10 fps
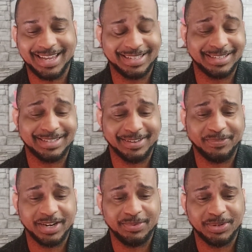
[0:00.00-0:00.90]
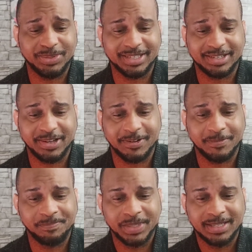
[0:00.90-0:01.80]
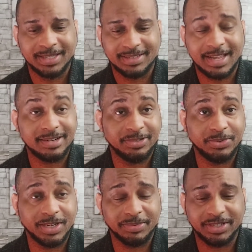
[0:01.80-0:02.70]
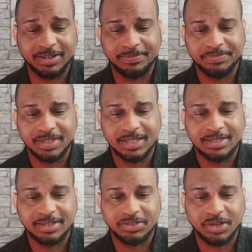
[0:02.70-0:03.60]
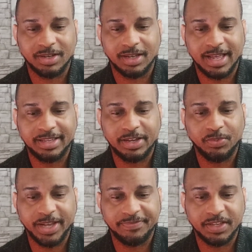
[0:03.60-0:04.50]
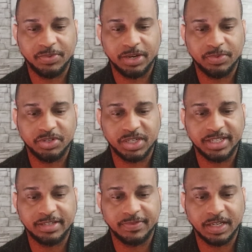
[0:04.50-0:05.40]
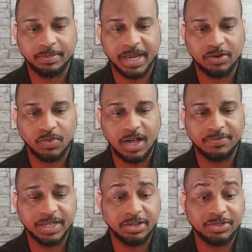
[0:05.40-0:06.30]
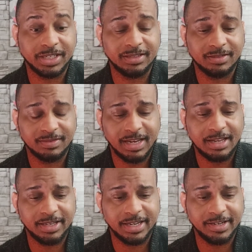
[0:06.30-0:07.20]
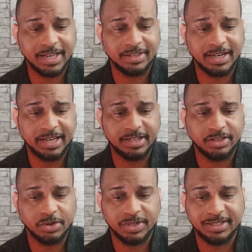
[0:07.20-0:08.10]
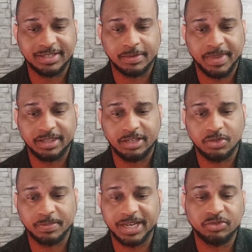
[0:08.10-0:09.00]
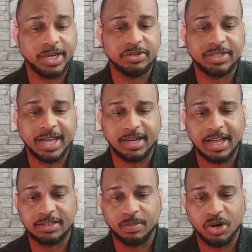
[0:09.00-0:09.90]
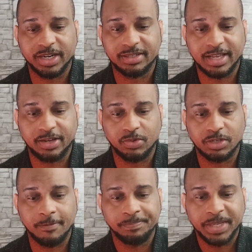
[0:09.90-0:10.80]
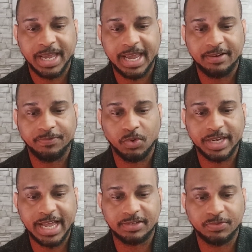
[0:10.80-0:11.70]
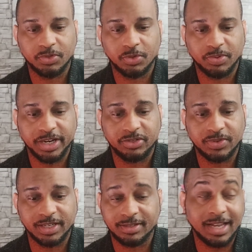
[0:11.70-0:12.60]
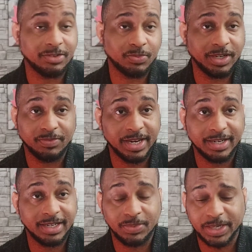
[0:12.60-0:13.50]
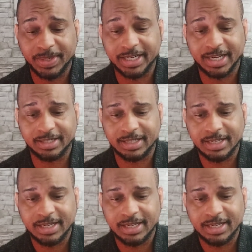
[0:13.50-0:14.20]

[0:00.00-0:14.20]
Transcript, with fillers: I guess it's good for anyone who doesn't know. A lot of newcomers here. It says uh, Elliott wave theory, originally developed by Ralph Nelson Elliott in the 1930s, is a method used by traders to analyze market cycles and forecast future price trends. I just went and read it anyway. Why not?